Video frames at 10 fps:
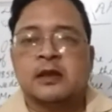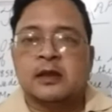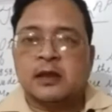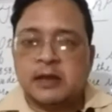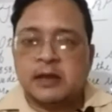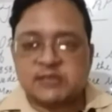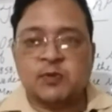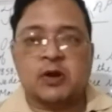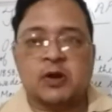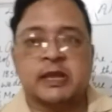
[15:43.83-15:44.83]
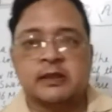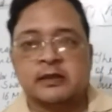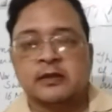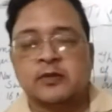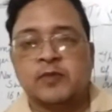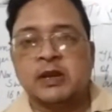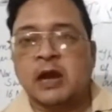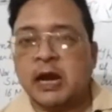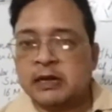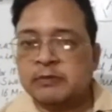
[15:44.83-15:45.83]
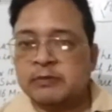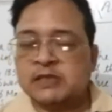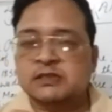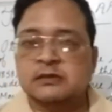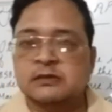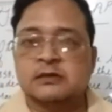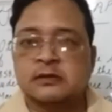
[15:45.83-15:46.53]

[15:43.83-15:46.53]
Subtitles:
Next morning, when ironmaster